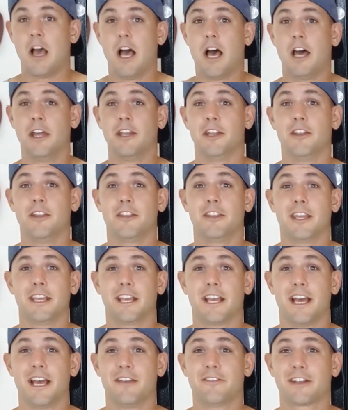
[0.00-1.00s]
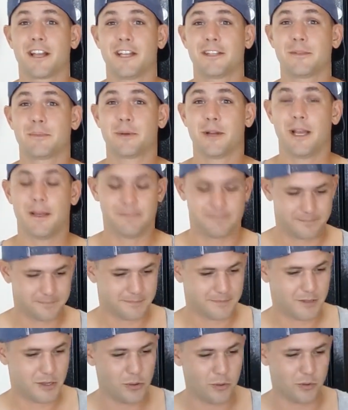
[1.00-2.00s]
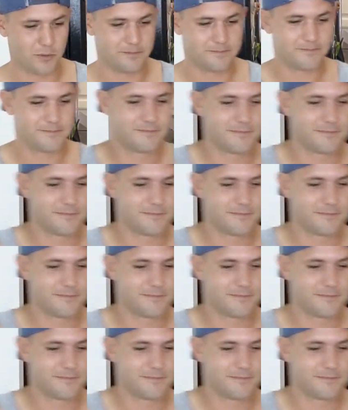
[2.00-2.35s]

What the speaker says: Another thing I forgot to prep. Cool.